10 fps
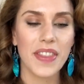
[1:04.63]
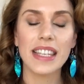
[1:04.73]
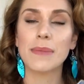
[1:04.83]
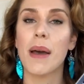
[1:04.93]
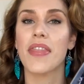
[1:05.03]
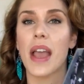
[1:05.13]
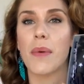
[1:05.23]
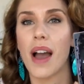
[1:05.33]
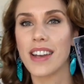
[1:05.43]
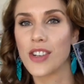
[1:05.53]
Um, but this month I
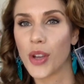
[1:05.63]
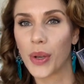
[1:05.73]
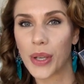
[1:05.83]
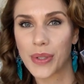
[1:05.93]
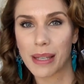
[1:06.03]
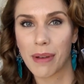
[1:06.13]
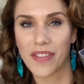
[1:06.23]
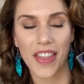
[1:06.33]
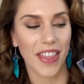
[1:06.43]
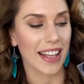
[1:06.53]
wanted to show you some
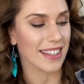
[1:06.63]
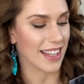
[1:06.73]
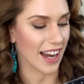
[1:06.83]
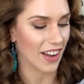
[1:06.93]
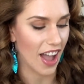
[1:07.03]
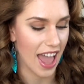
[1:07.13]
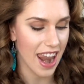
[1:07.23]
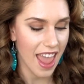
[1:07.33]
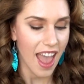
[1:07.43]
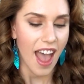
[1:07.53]
of the things that I I got.